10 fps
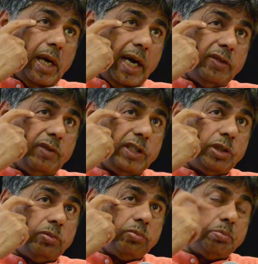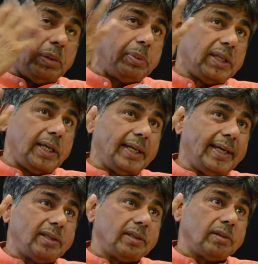Otherwise, people can
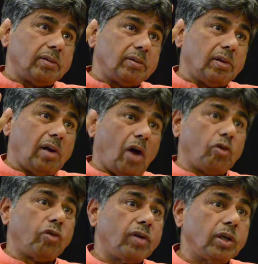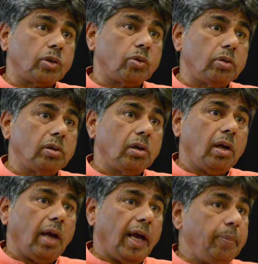get out of control
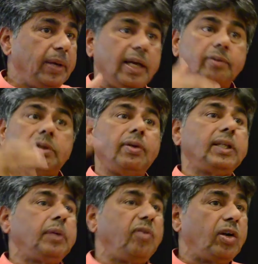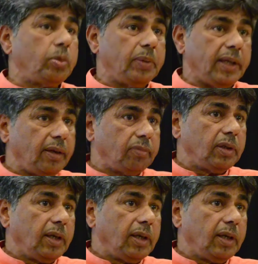and behave the way they want to behave.